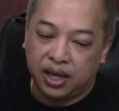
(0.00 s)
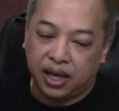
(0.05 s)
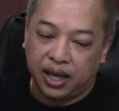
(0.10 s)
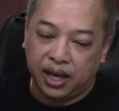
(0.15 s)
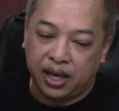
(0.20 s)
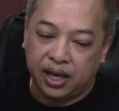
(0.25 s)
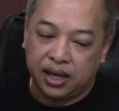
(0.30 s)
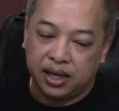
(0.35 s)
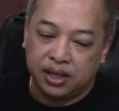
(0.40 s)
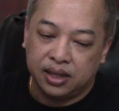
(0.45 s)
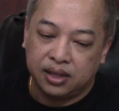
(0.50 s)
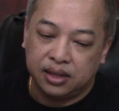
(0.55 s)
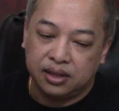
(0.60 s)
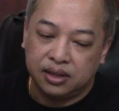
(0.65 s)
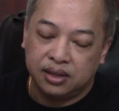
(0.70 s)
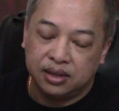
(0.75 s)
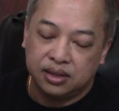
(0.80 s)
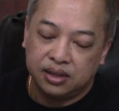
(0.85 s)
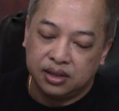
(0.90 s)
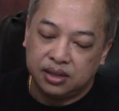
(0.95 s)
and
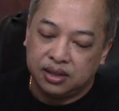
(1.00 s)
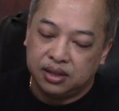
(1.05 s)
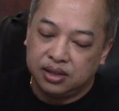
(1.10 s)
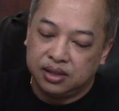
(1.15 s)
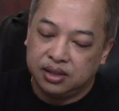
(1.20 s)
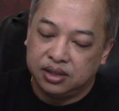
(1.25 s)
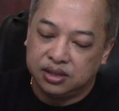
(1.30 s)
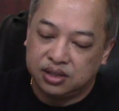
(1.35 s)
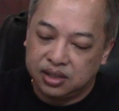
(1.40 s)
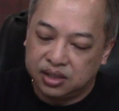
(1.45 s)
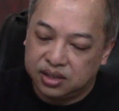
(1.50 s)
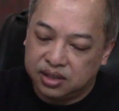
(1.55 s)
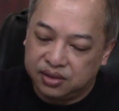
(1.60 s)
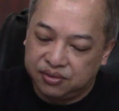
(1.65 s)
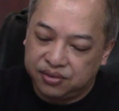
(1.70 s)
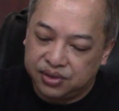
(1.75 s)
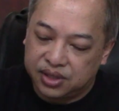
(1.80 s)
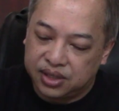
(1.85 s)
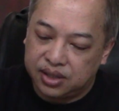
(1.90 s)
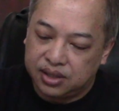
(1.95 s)
the
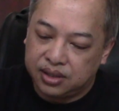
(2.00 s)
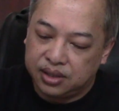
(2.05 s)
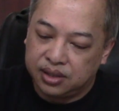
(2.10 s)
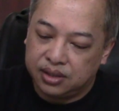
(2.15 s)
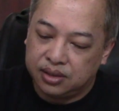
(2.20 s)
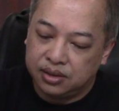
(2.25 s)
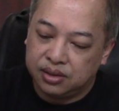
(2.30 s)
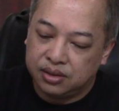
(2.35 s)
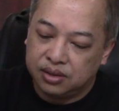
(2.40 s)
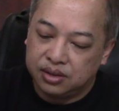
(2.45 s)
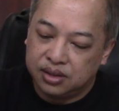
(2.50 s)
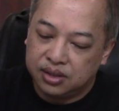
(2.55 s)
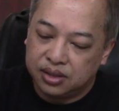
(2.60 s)
certificate here